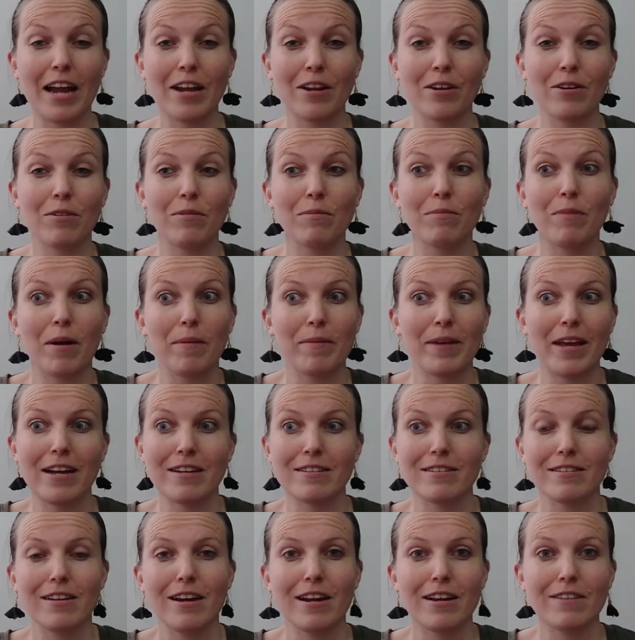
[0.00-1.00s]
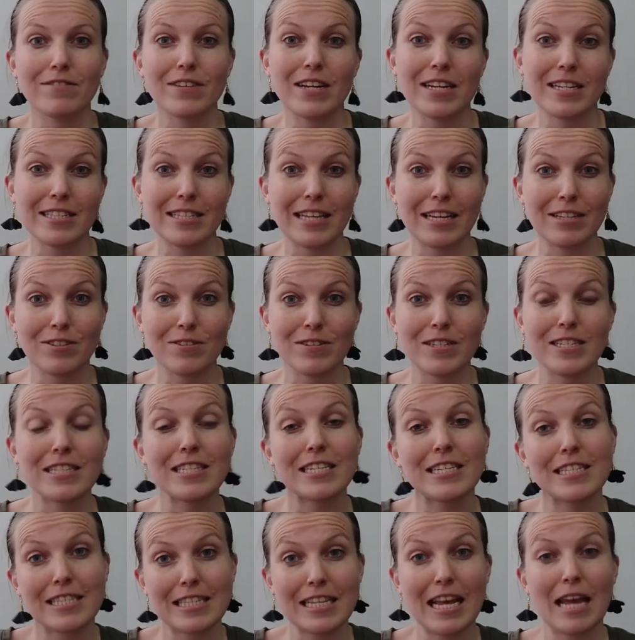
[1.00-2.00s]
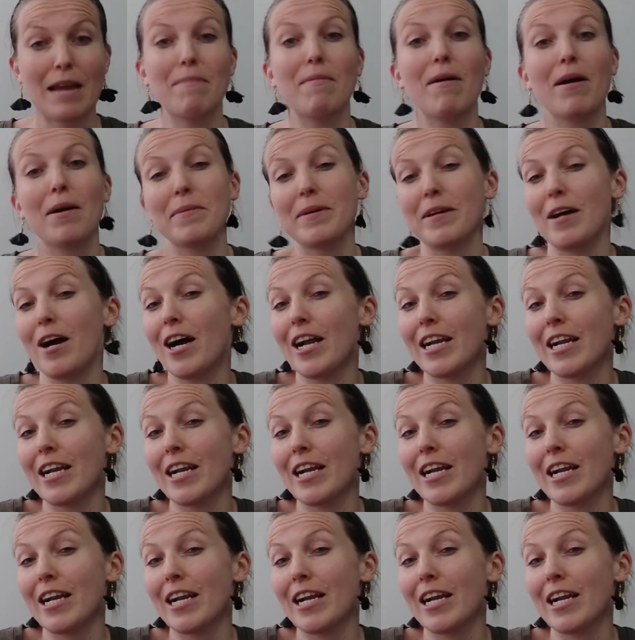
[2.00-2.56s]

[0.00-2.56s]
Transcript: I know Barbie has a lot of accessories that say Barbie